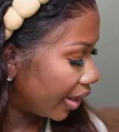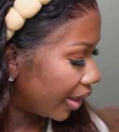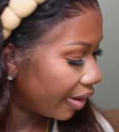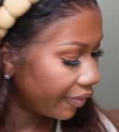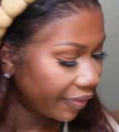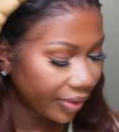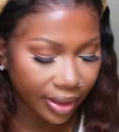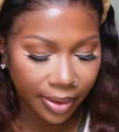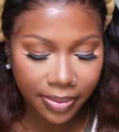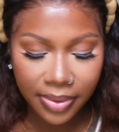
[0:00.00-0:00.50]

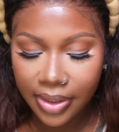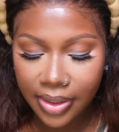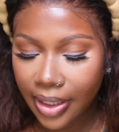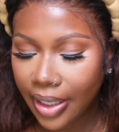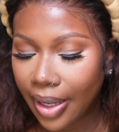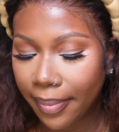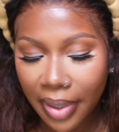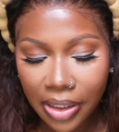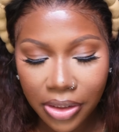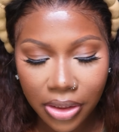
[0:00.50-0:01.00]
And for lipstick,
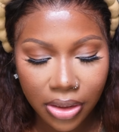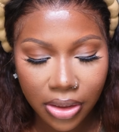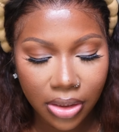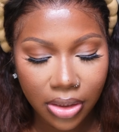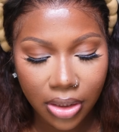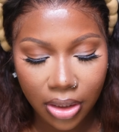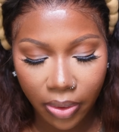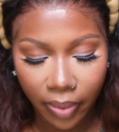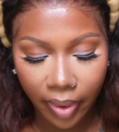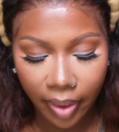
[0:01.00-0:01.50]
I'm actually
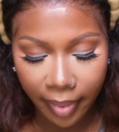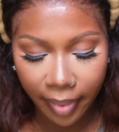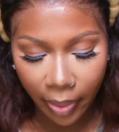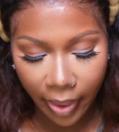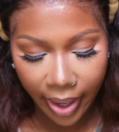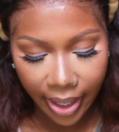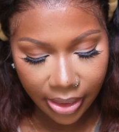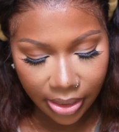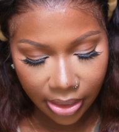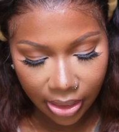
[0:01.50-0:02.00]
just gonna wear my
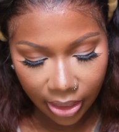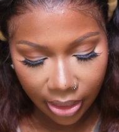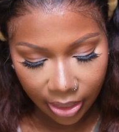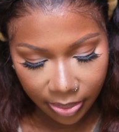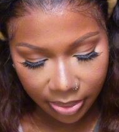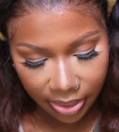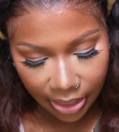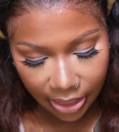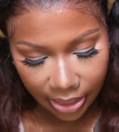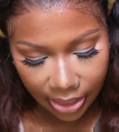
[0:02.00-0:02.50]
YSL
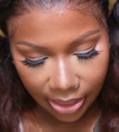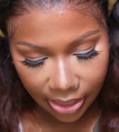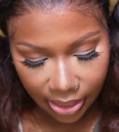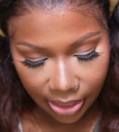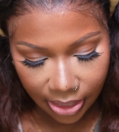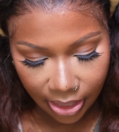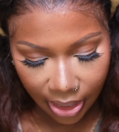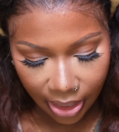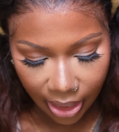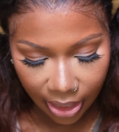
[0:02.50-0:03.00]
lipstick. This is
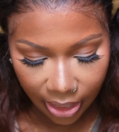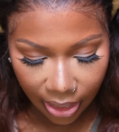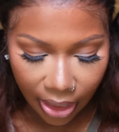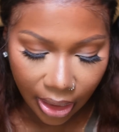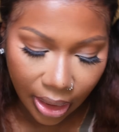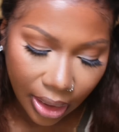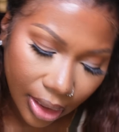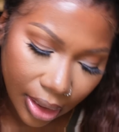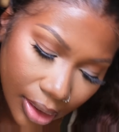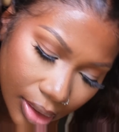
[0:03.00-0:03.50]
the
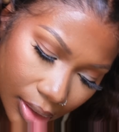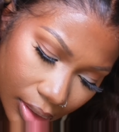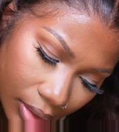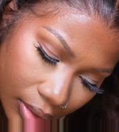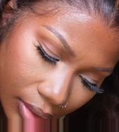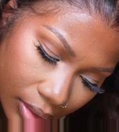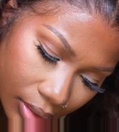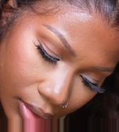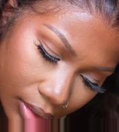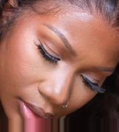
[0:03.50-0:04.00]
color
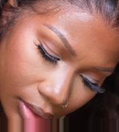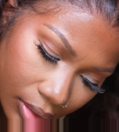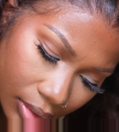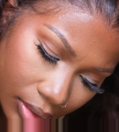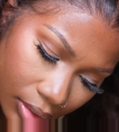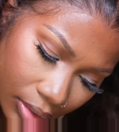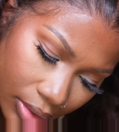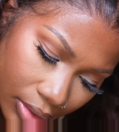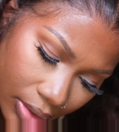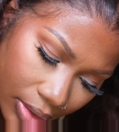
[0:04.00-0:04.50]

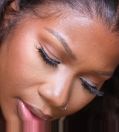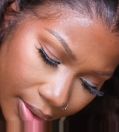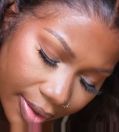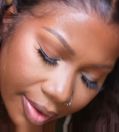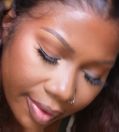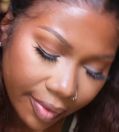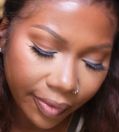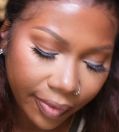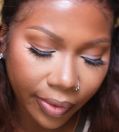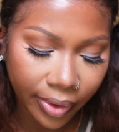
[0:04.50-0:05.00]

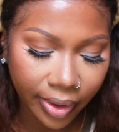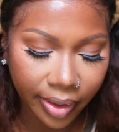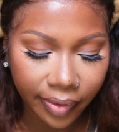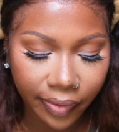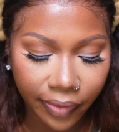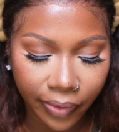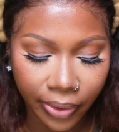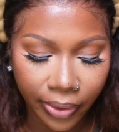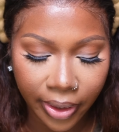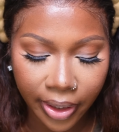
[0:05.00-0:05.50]

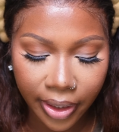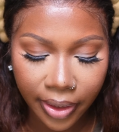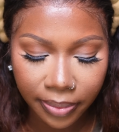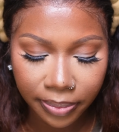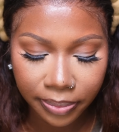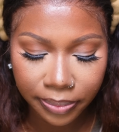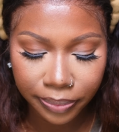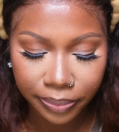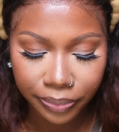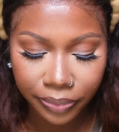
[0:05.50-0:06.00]
44.
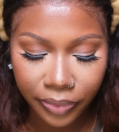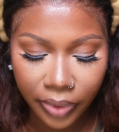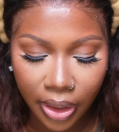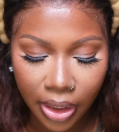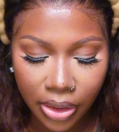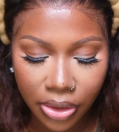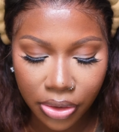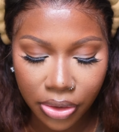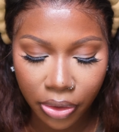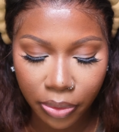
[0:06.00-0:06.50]

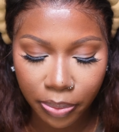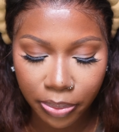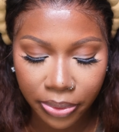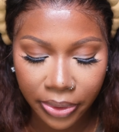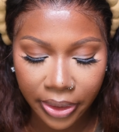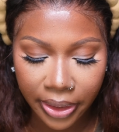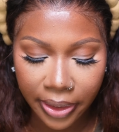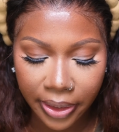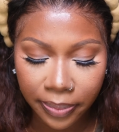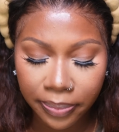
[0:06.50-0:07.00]
It's so
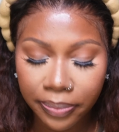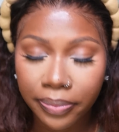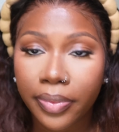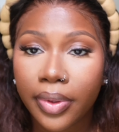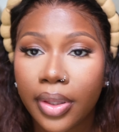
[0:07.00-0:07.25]
pretty.